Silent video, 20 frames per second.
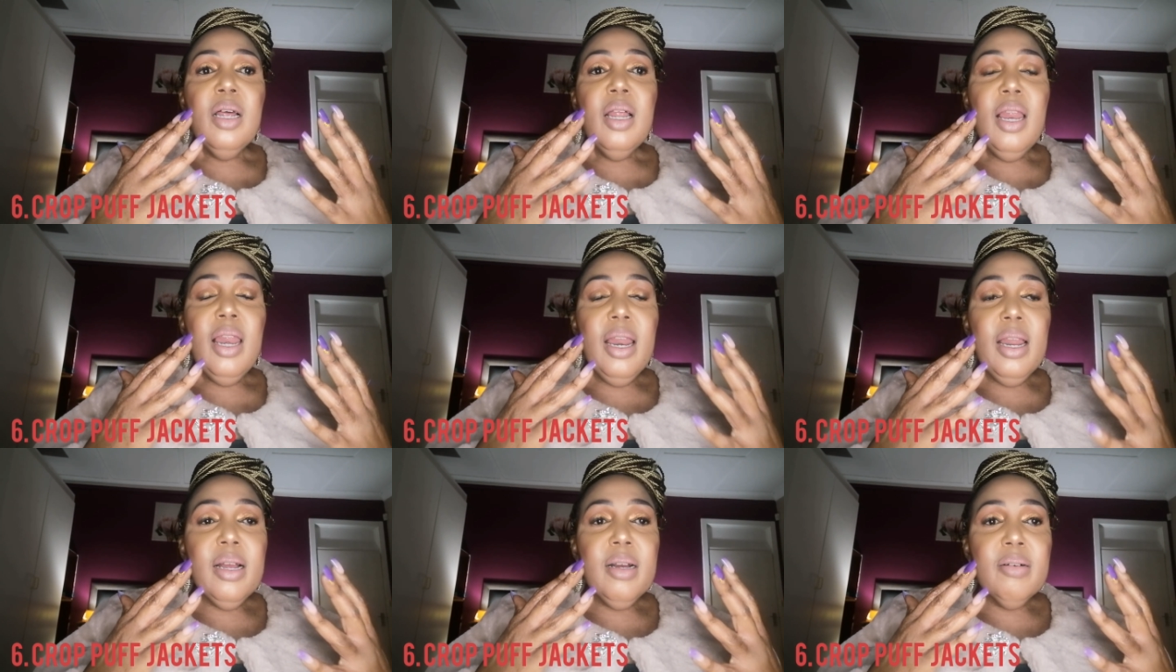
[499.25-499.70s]

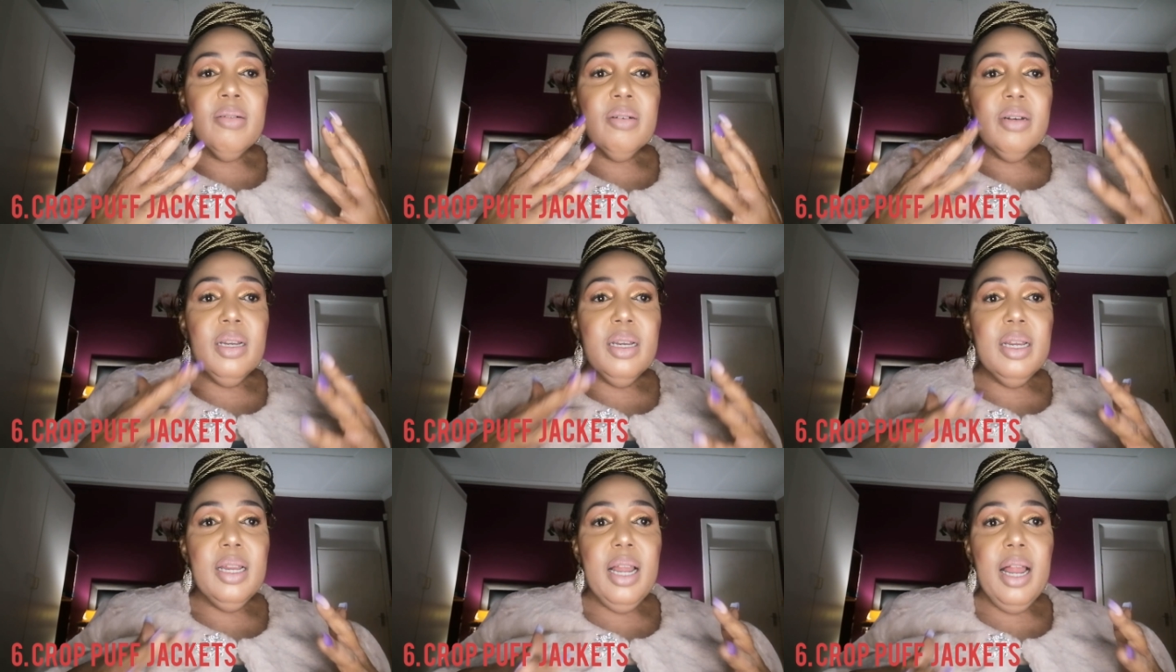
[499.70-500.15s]

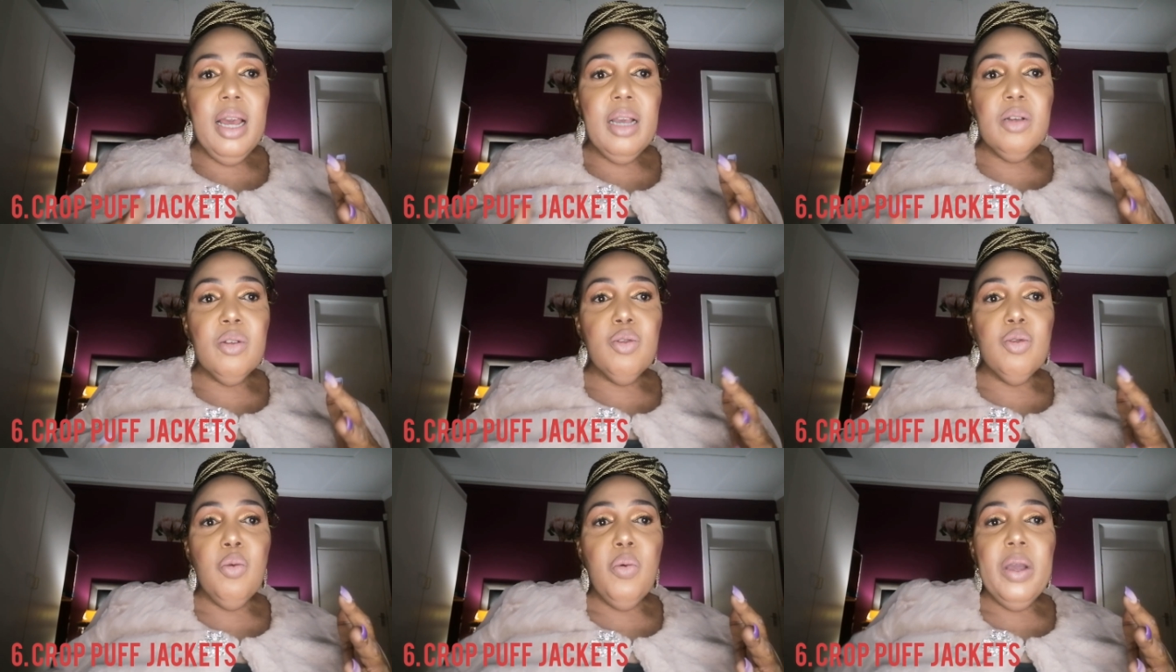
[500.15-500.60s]
really
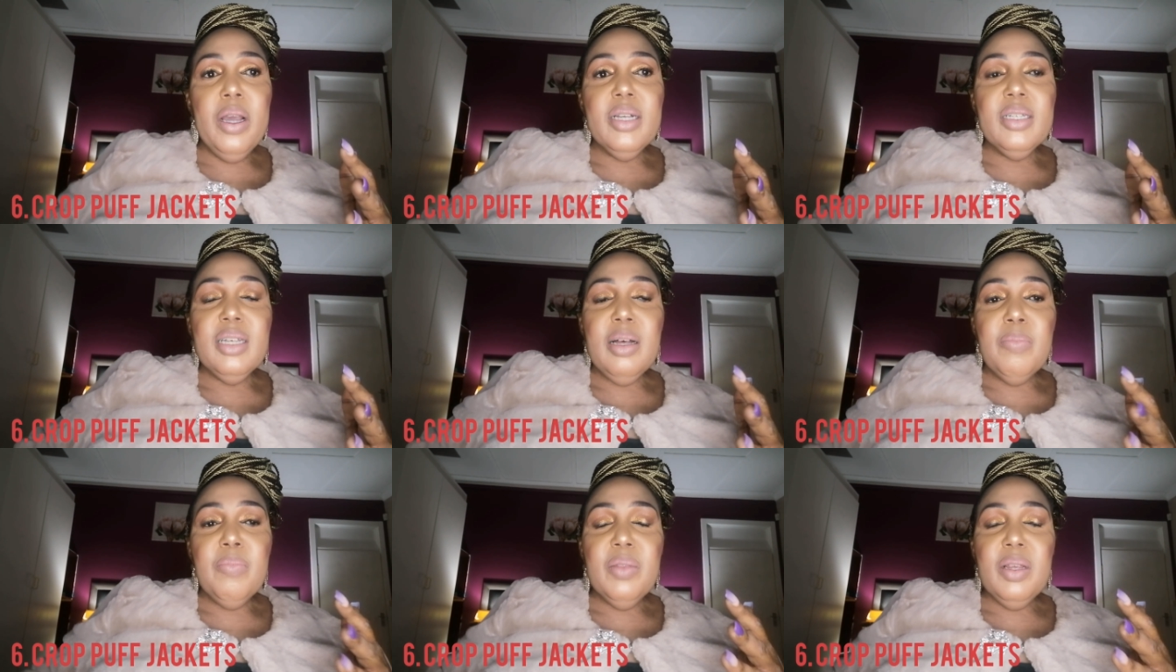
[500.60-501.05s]
like to wear
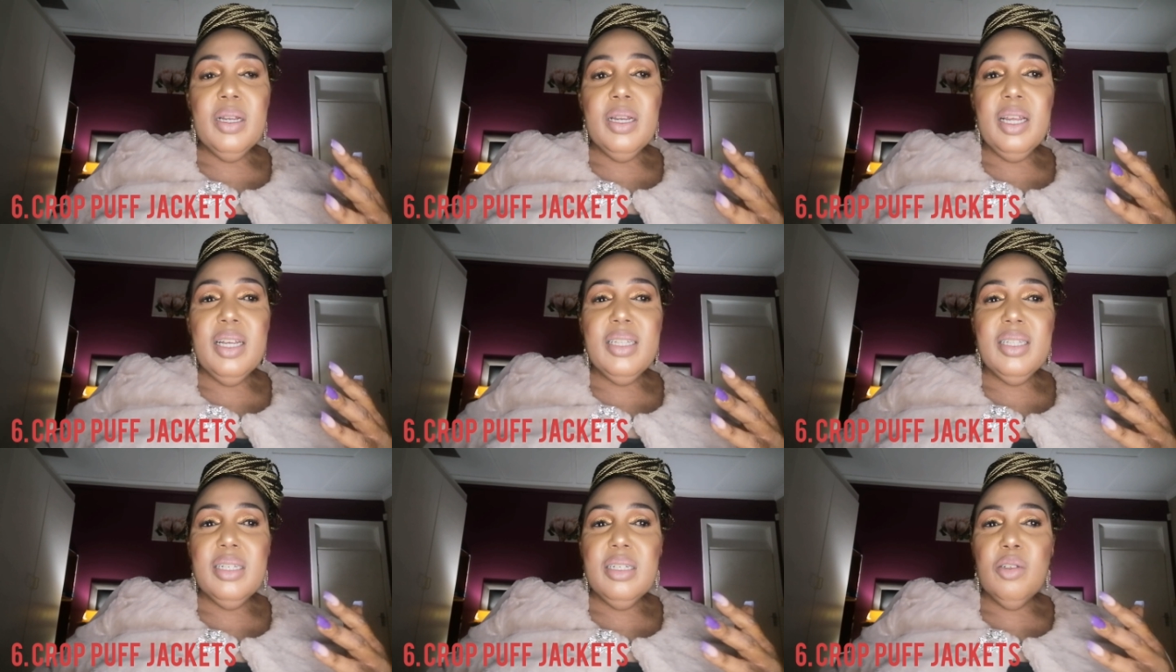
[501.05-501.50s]
something that